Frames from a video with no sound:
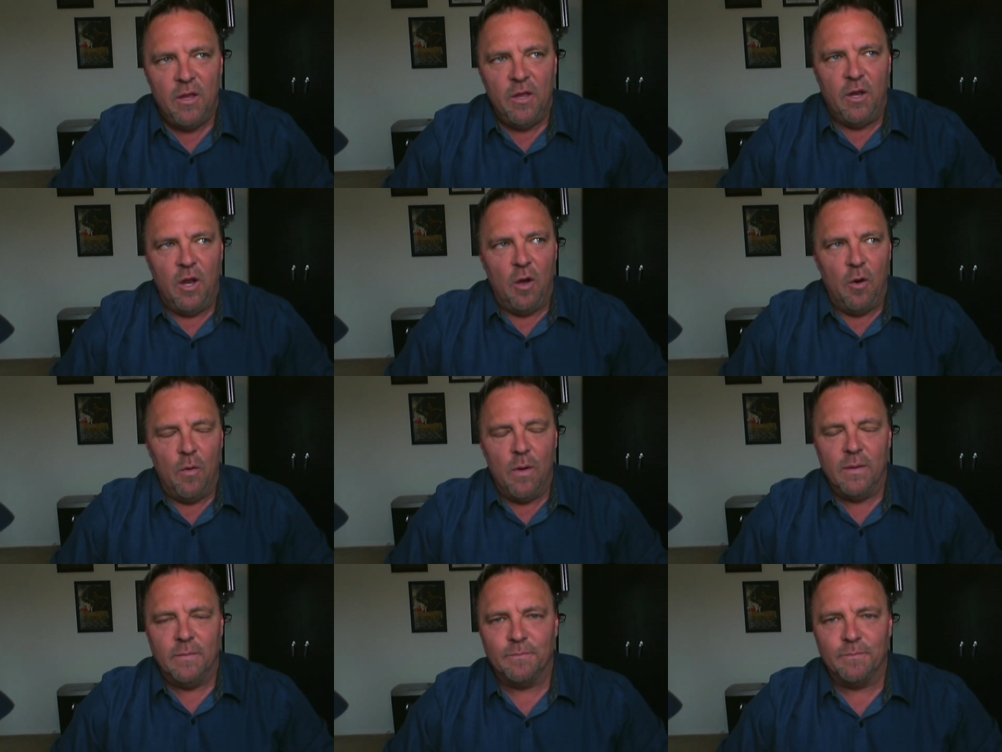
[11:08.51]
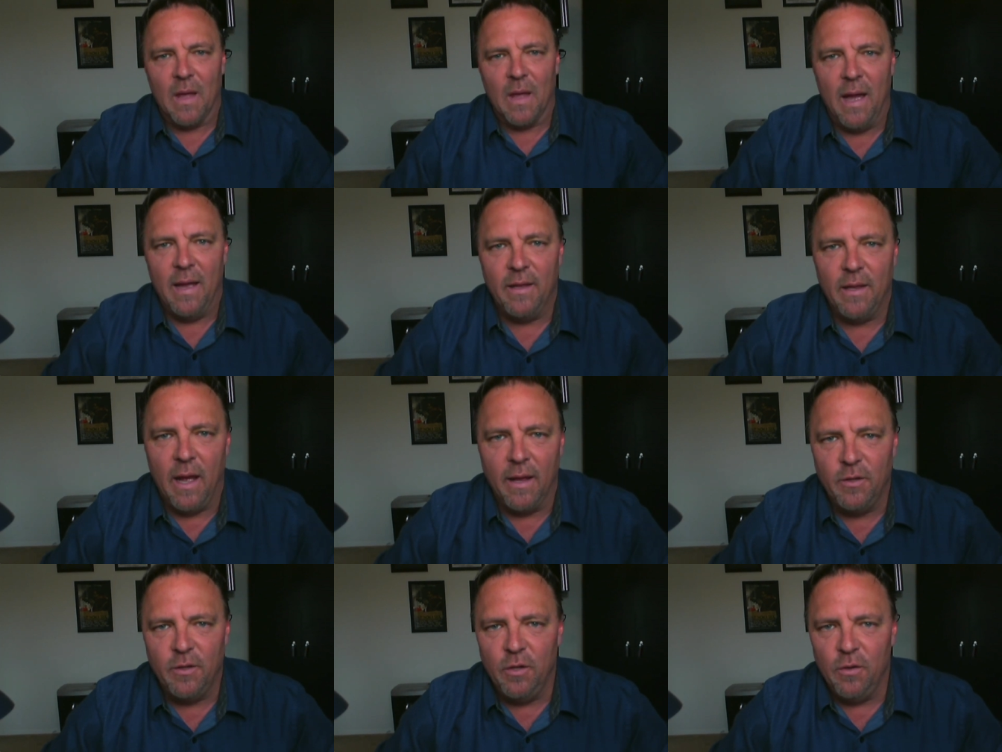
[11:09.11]
you know,
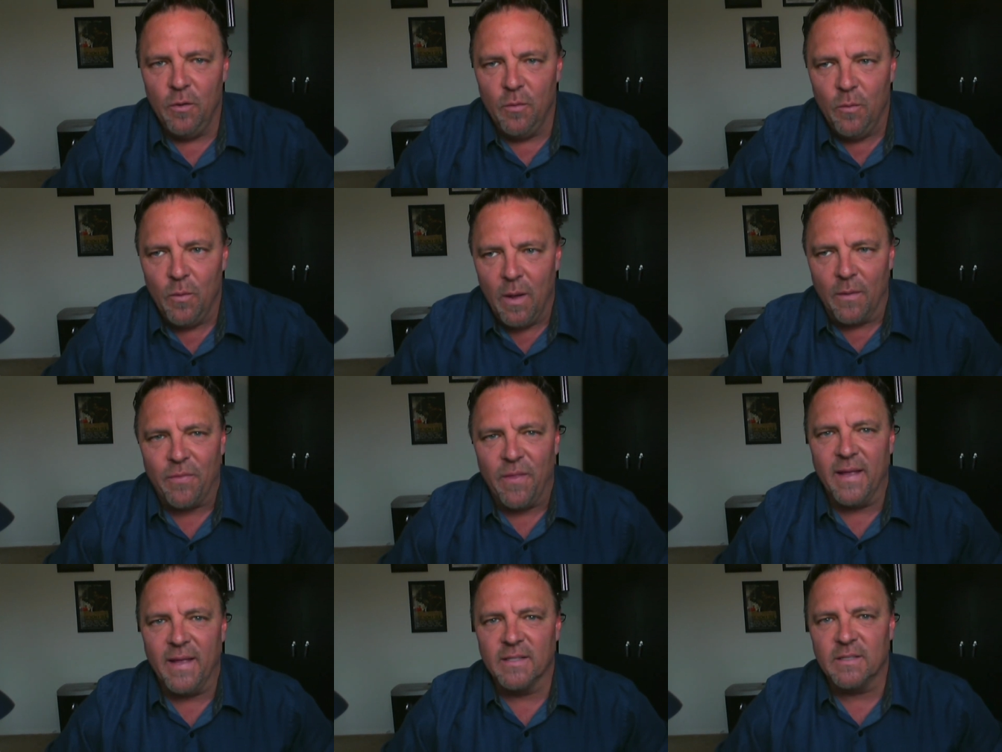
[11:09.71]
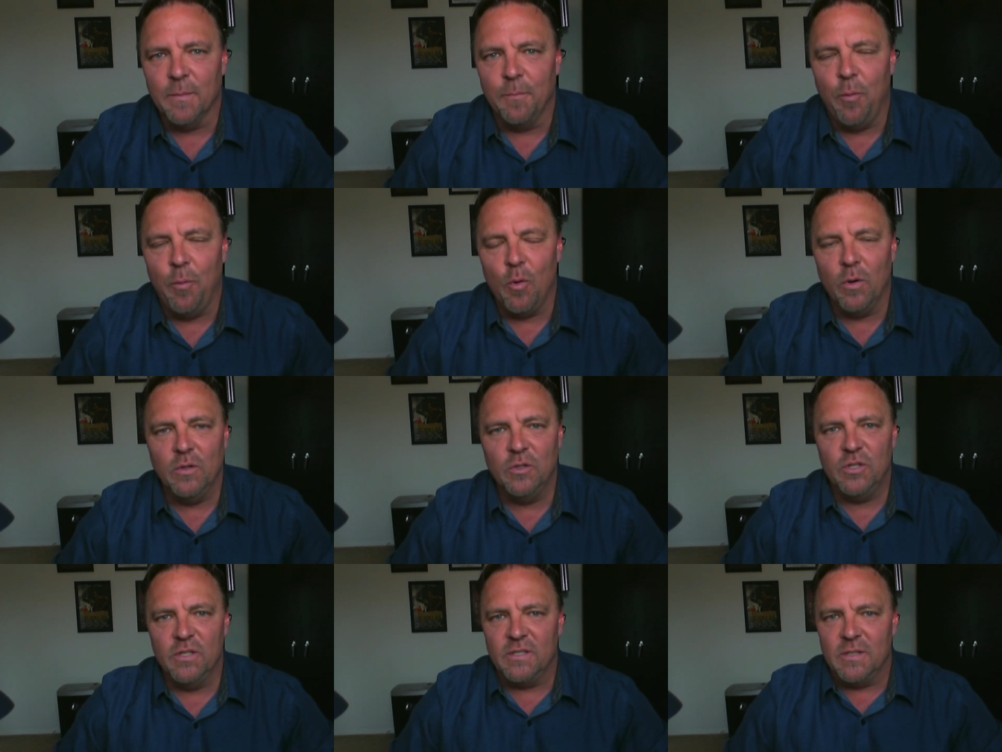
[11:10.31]
I do think it's
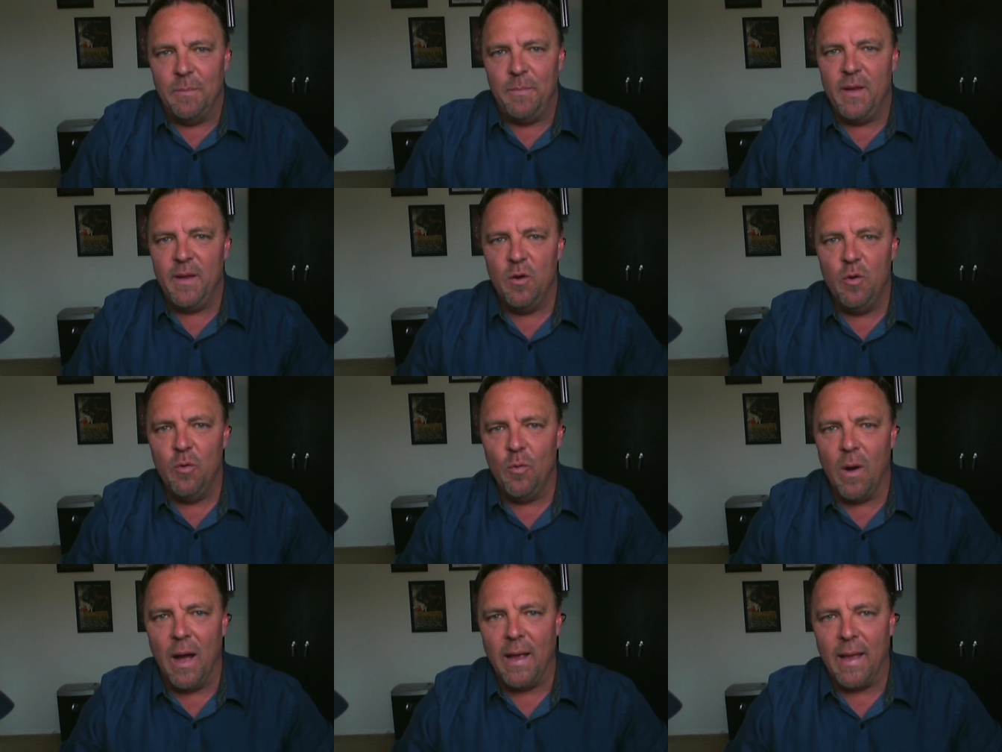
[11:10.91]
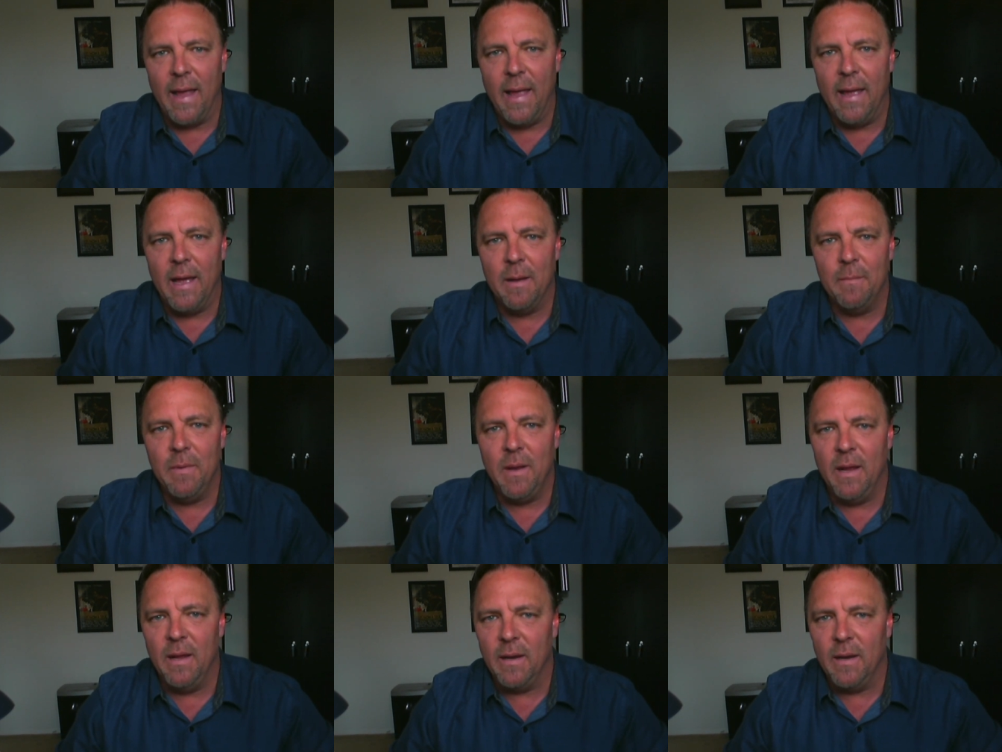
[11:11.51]
important just to be who I
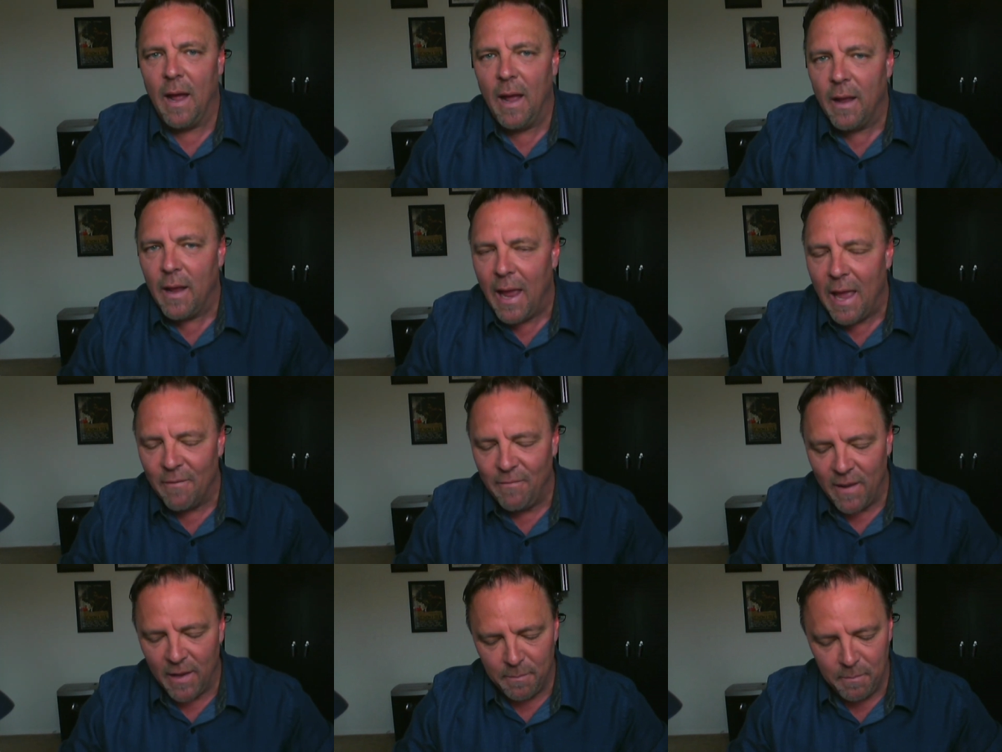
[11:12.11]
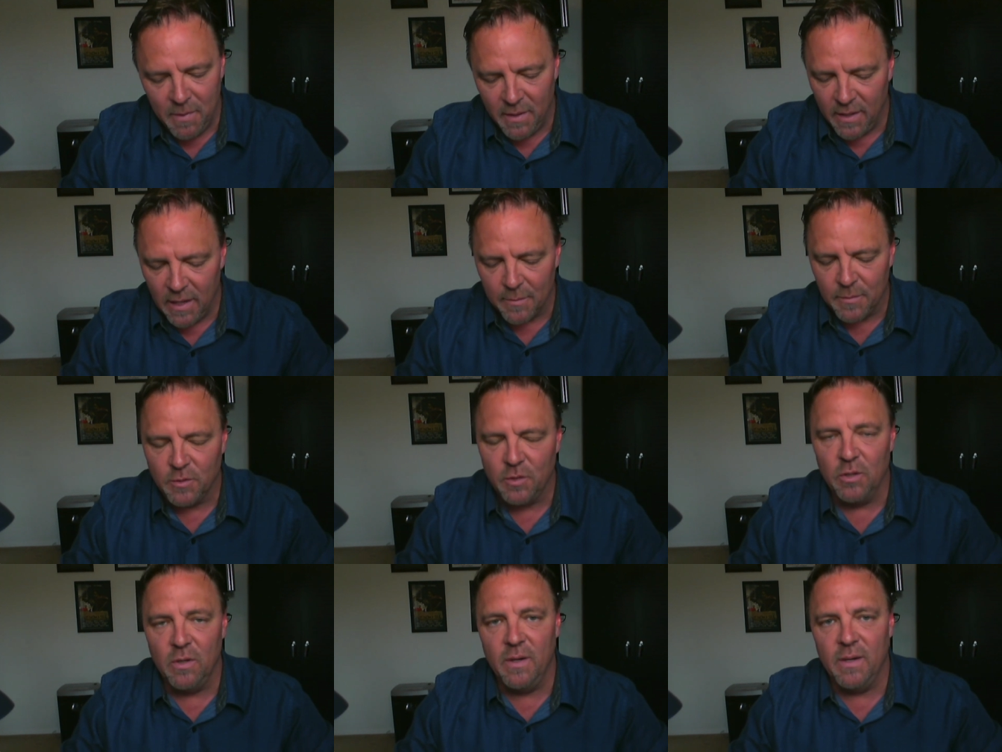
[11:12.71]
am, and I have had many
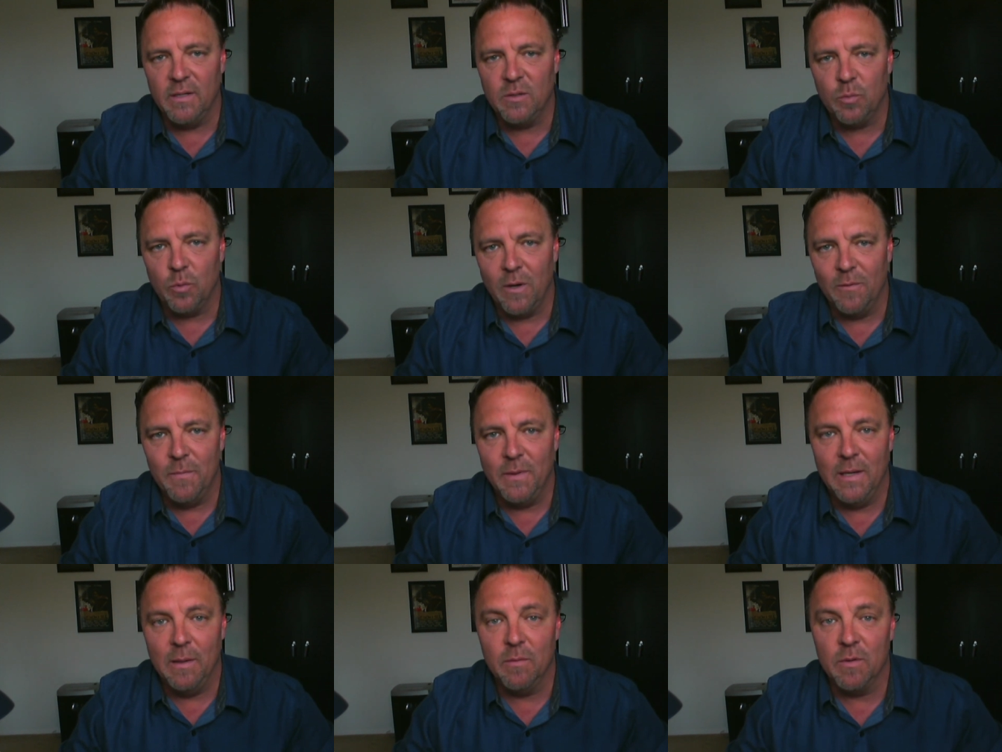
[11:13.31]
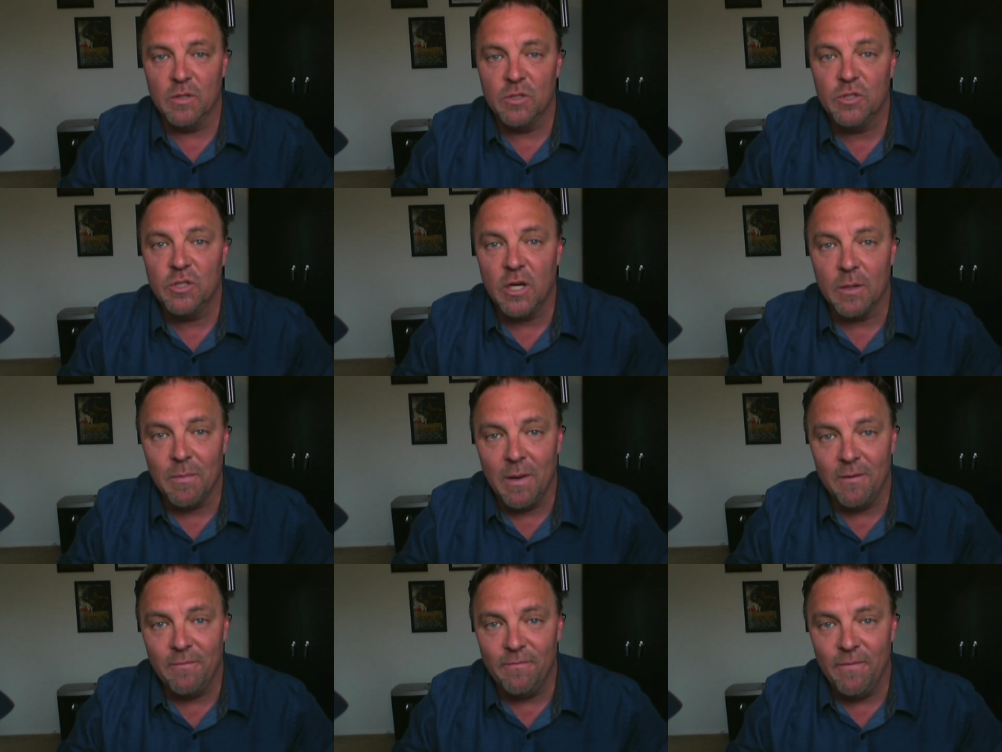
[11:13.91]
opportunities where I've been able to
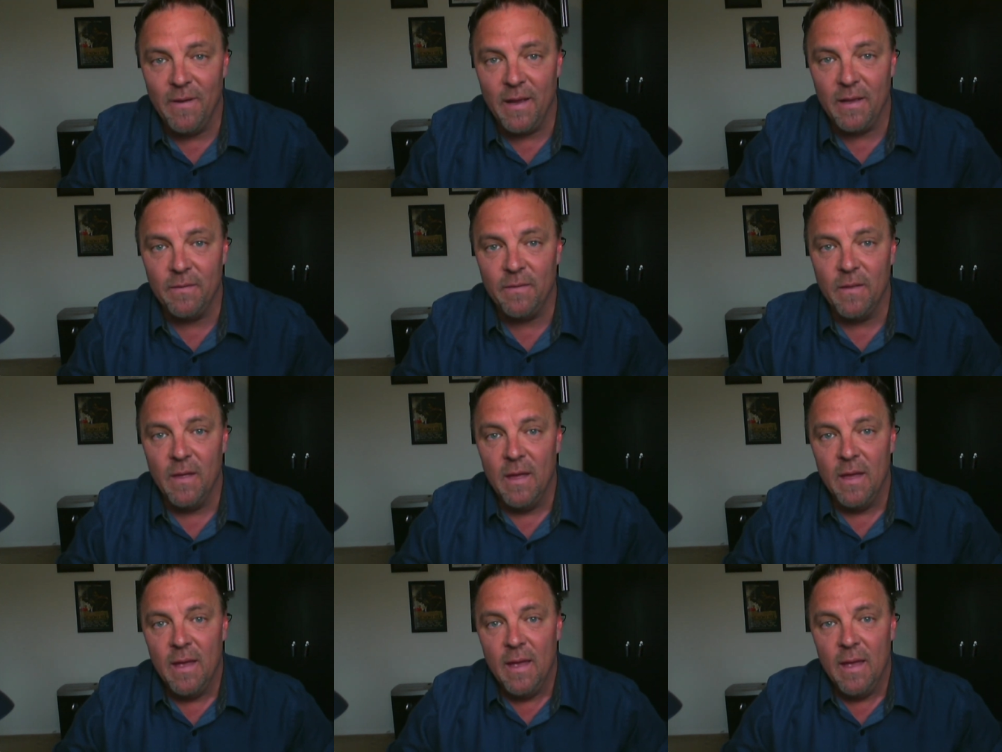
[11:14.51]
share my faith.